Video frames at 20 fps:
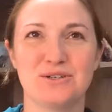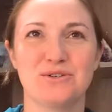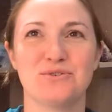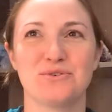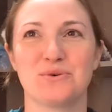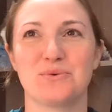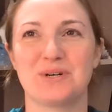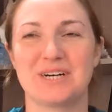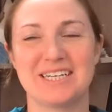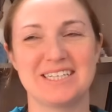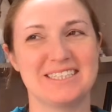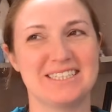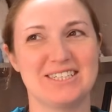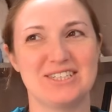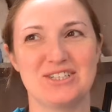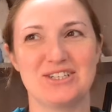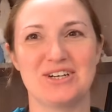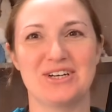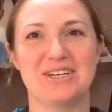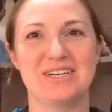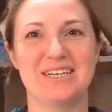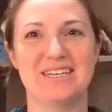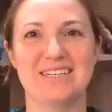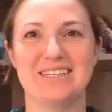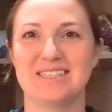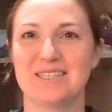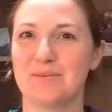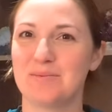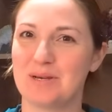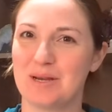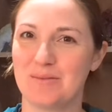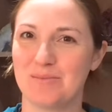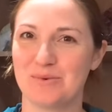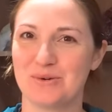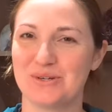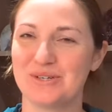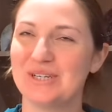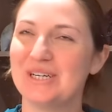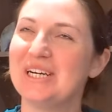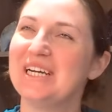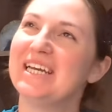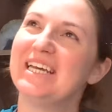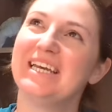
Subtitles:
for what I stitched on in September.